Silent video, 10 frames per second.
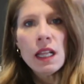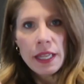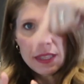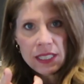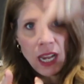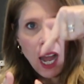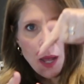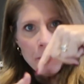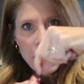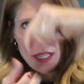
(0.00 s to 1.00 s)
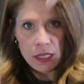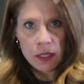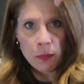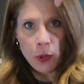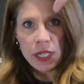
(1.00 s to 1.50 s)
at the top and it
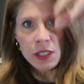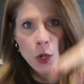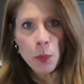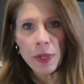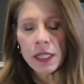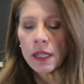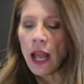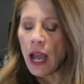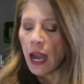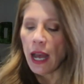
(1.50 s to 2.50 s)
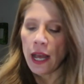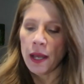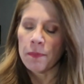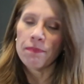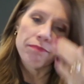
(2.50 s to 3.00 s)
springs open.
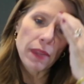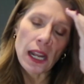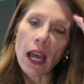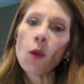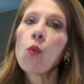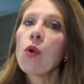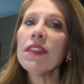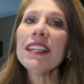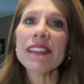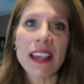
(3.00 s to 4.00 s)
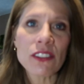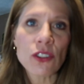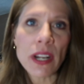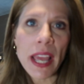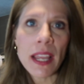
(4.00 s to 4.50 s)
Um, and I wore this
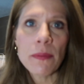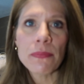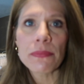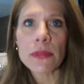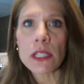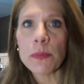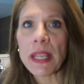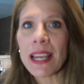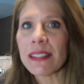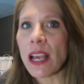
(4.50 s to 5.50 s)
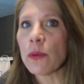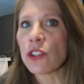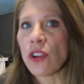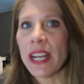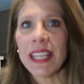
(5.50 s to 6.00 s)
yesterday just because I was
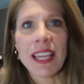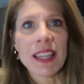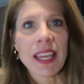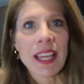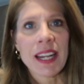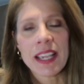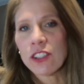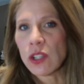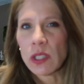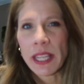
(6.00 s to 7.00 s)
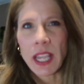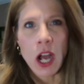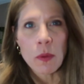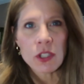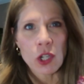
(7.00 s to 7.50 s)
trying to get like a nicer, like
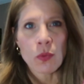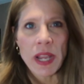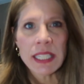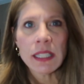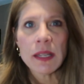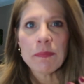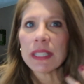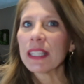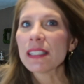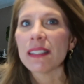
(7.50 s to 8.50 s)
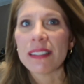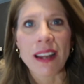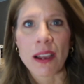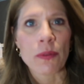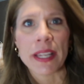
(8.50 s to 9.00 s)
almost a red lip, but this is
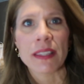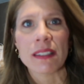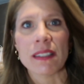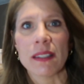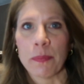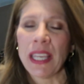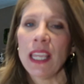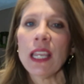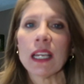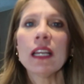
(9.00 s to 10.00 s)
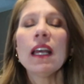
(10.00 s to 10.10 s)
not red, this is a pink,